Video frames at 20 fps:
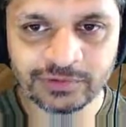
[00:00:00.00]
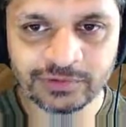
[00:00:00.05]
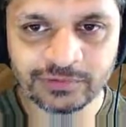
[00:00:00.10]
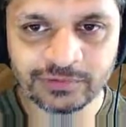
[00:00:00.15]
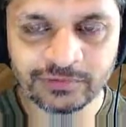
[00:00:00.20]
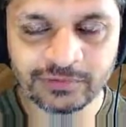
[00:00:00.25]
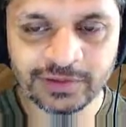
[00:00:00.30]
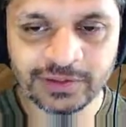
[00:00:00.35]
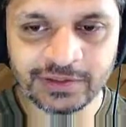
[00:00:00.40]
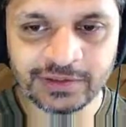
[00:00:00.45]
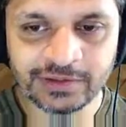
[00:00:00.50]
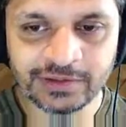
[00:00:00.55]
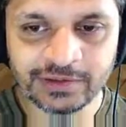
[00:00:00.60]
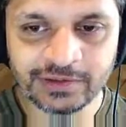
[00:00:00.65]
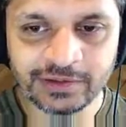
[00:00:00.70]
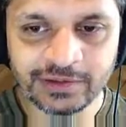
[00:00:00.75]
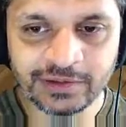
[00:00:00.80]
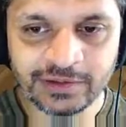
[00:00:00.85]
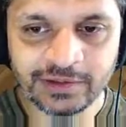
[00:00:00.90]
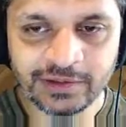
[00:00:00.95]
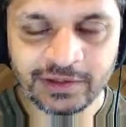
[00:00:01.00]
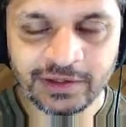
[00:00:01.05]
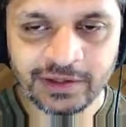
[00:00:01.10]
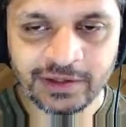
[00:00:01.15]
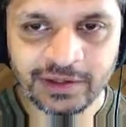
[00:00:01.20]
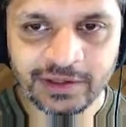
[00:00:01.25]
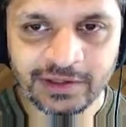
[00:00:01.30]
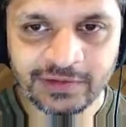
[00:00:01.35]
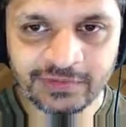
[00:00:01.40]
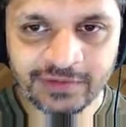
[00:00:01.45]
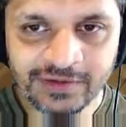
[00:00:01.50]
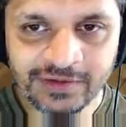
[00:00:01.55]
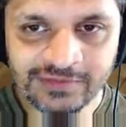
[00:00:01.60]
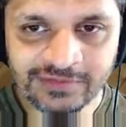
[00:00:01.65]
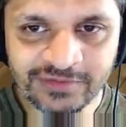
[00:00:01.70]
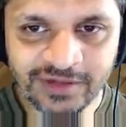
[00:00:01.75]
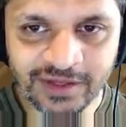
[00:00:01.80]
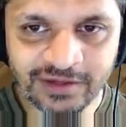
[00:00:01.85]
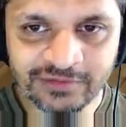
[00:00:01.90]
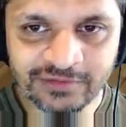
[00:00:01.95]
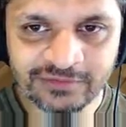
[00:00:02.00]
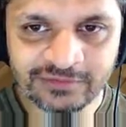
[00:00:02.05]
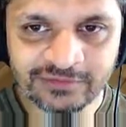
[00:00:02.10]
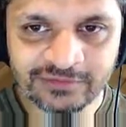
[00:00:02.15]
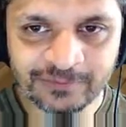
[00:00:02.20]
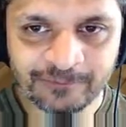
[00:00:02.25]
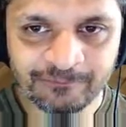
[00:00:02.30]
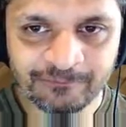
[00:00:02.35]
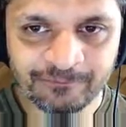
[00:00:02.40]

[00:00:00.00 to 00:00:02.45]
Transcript: Right. In this case,